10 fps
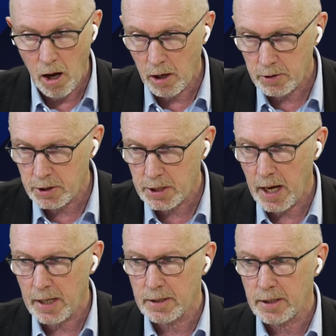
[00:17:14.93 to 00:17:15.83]

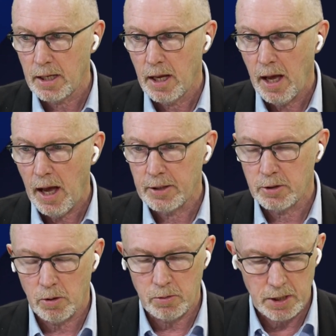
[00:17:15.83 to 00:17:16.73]
understand
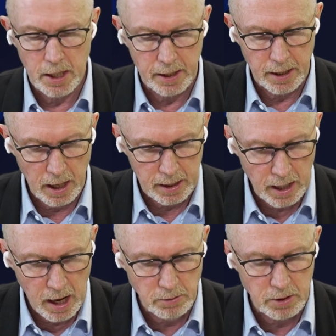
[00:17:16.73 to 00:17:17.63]
and don't take
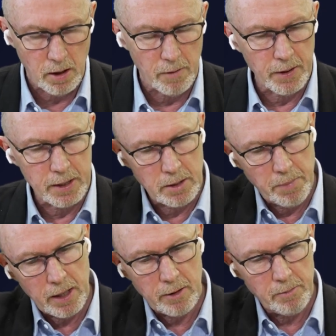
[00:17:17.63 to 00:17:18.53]
account of is the
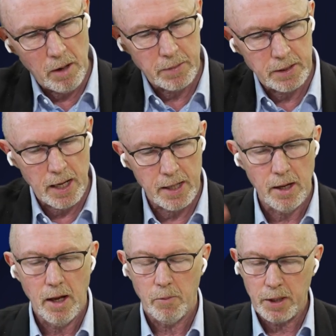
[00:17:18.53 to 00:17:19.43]
bank of mom and dad.
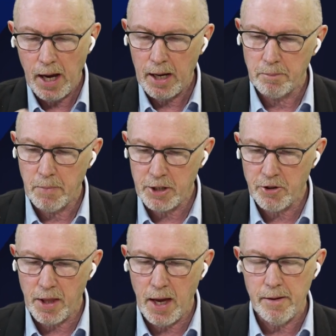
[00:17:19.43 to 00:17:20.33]
We can't
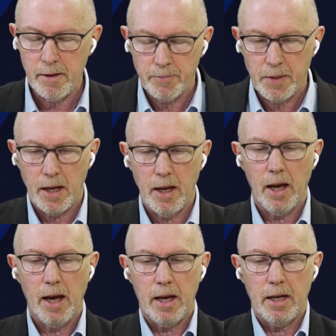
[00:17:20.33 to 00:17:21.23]
measure that,
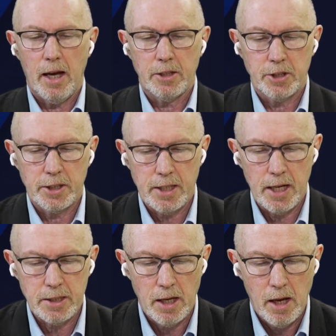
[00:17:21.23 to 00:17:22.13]
as she
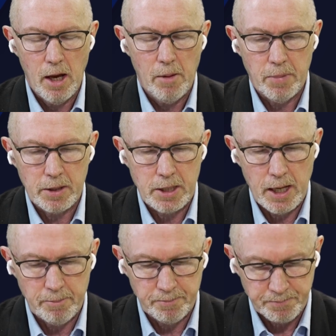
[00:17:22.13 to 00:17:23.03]
says, but
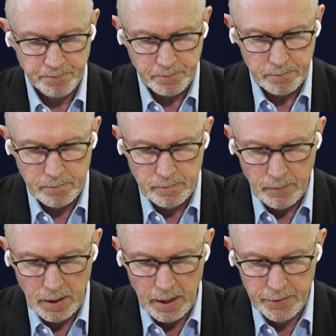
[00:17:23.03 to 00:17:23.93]

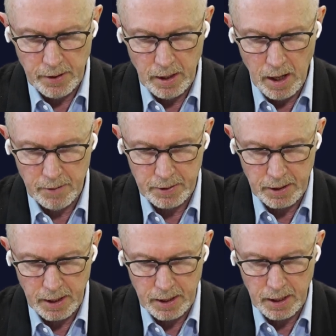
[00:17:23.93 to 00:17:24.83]
it's alive and
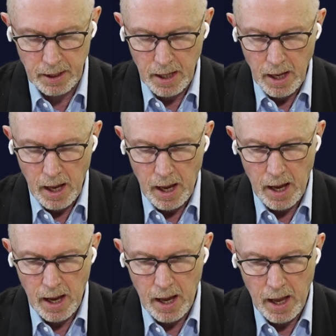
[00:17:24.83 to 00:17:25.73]
kicking
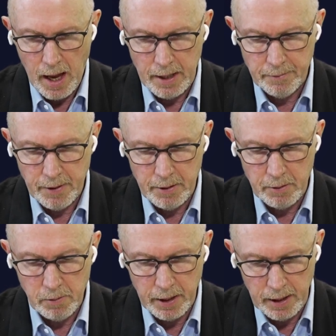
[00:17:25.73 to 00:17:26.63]
and very
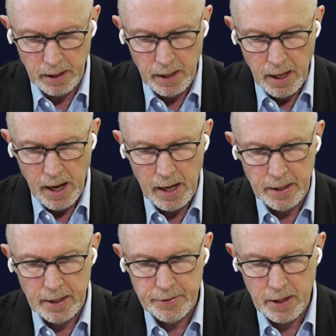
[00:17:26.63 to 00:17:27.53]
real, and
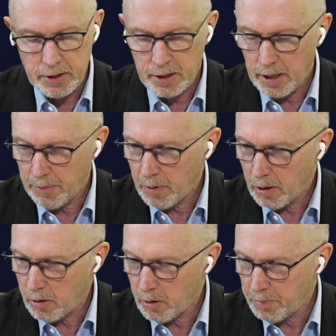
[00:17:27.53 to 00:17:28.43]
is actually
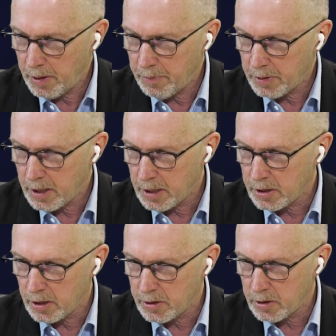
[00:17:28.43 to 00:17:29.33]
could be a
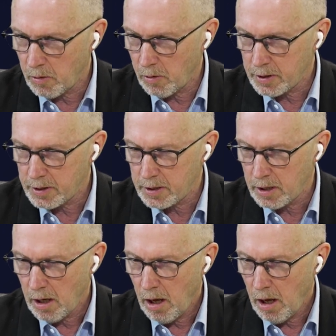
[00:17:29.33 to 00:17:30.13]
potential source